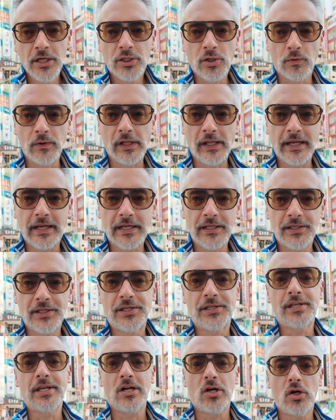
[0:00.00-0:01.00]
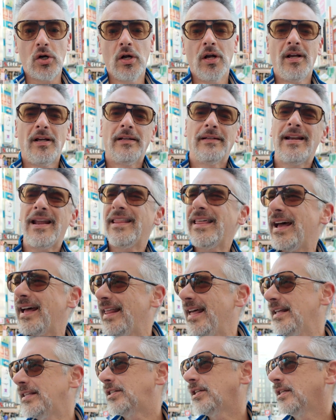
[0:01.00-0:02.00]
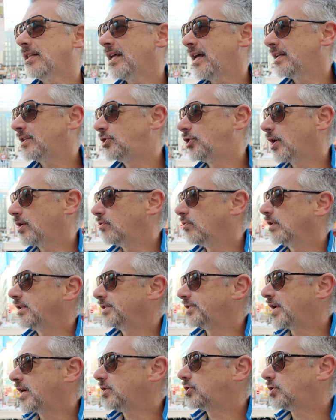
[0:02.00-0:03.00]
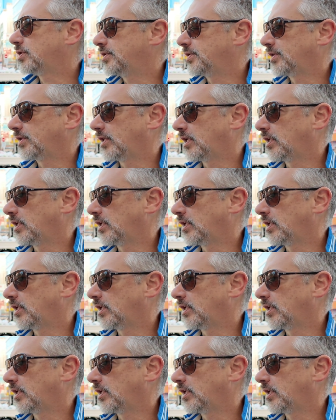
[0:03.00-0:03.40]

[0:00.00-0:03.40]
to really consider. Now, that, that generalization is a